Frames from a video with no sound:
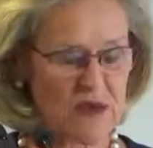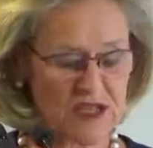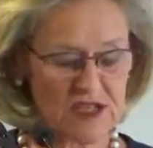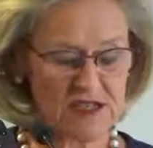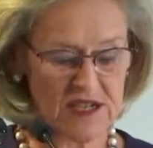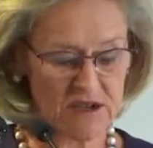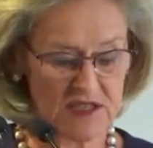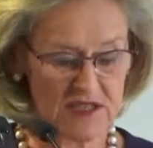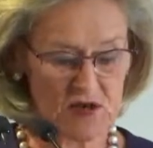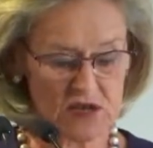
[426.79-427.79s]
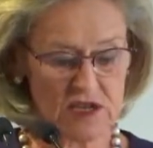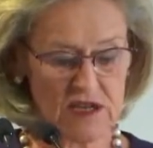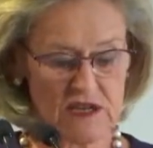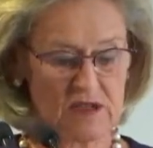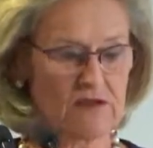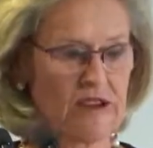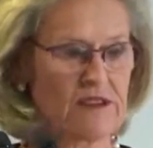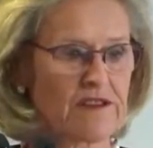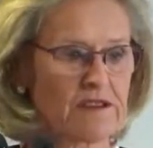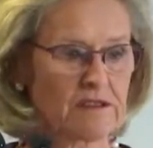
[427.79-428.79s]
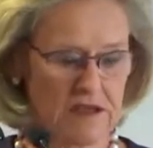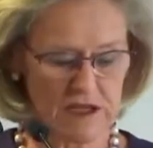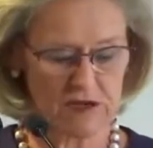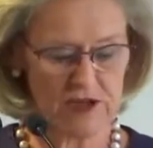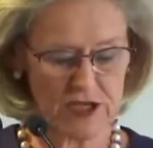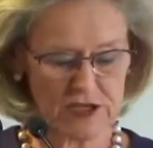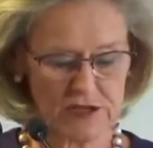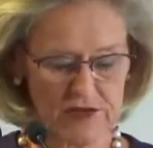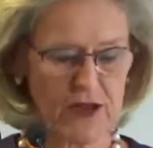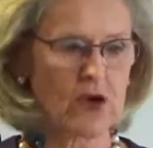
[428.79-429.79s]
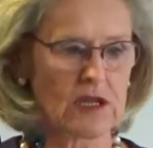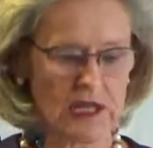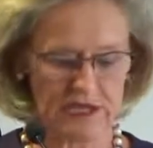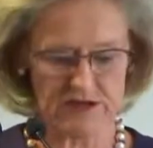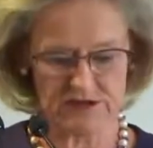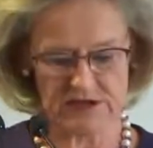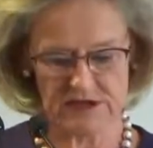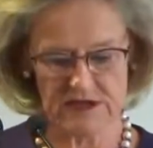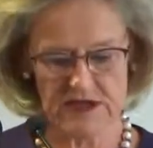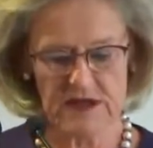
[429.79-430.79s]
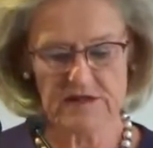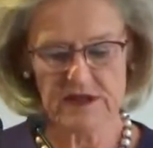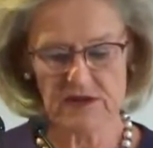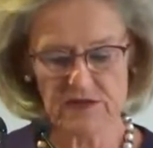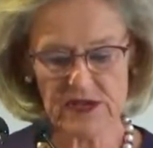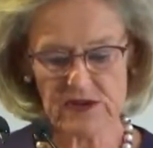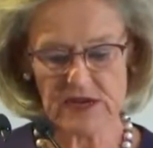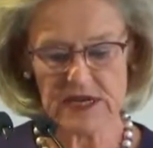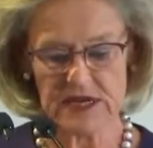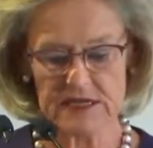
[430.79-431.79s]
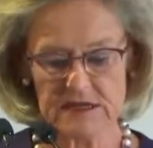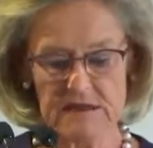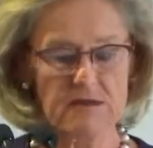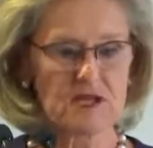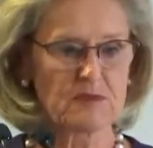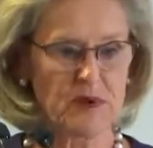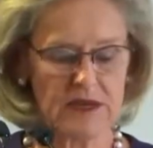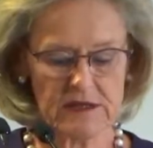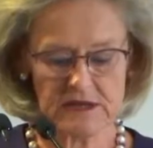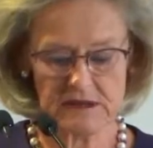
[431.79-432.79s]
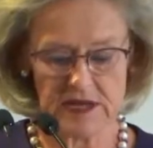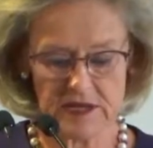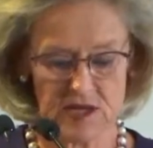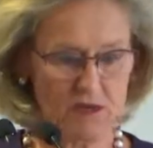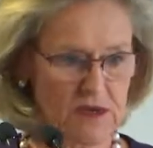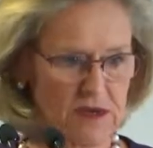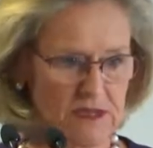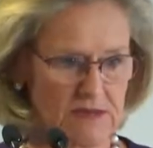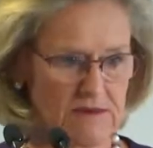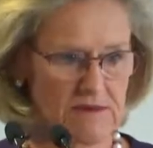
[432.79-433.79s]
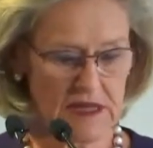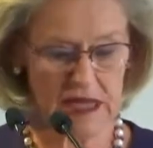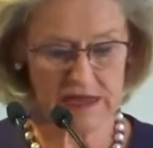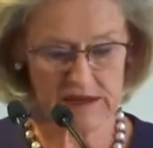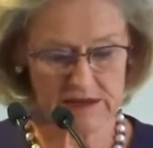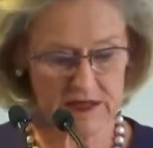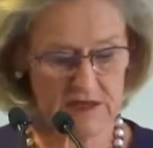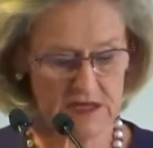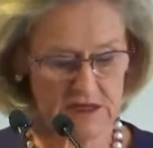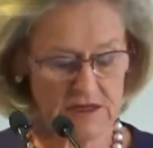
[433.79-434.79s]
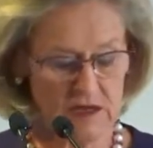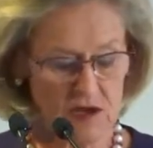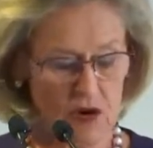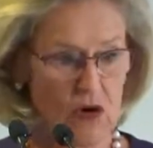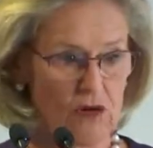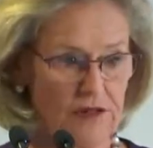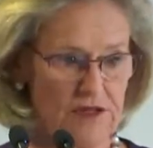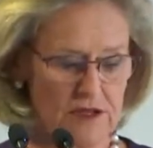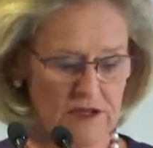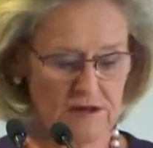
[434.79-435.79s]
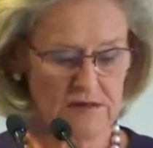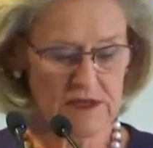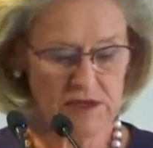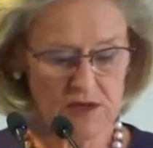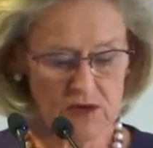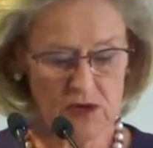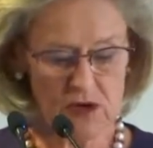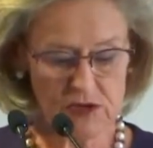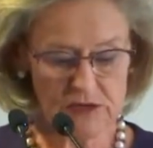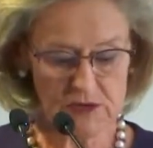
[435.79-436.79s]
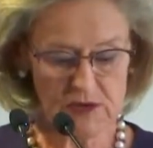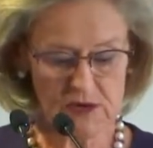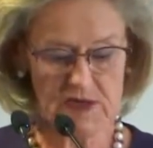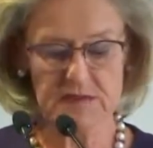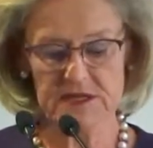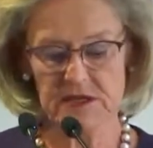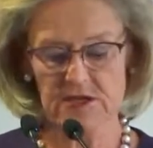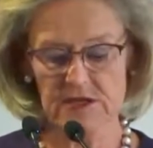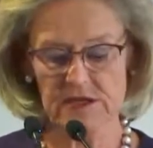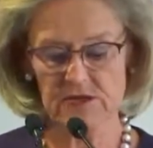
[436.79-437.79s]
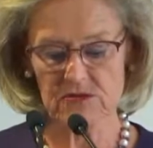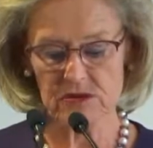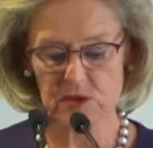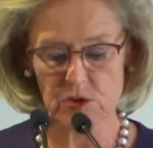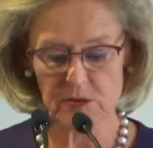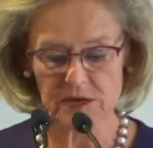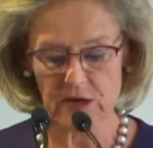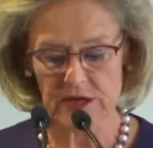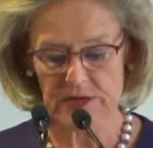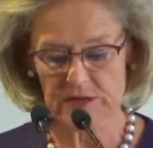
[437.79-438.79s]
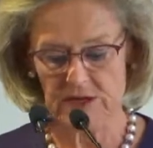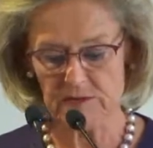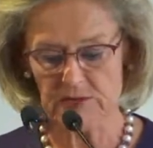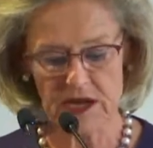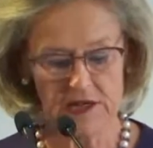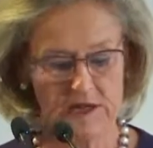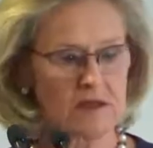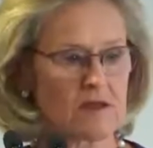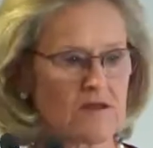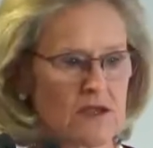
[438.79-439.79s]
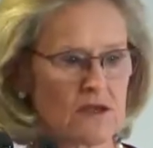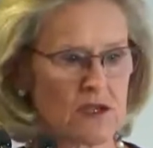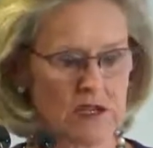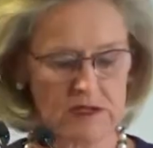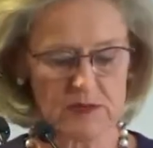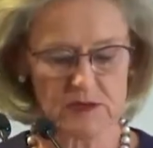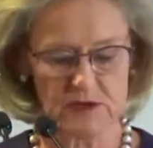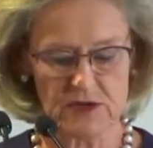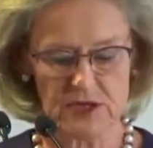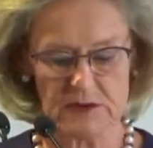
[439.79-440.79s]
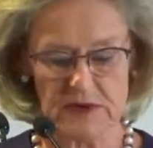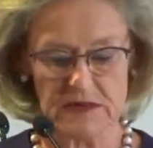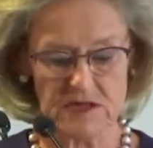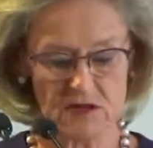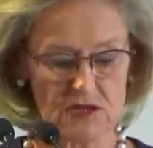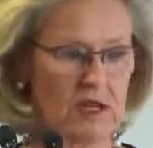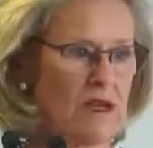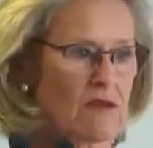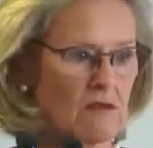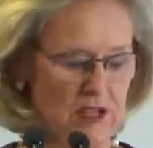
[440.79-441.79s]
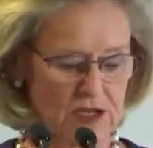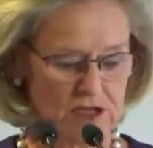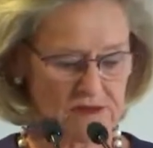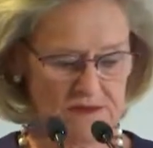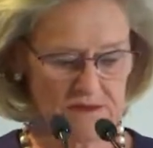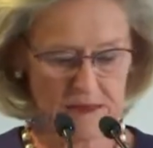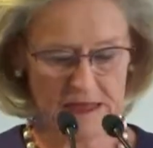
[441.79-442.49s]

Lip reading: to mention now the social innovation thought leaders. They're recognized, respected experts, academics, authors, who contribute substantially to the global knowledge and practice of social entrepreneurship and social innovation.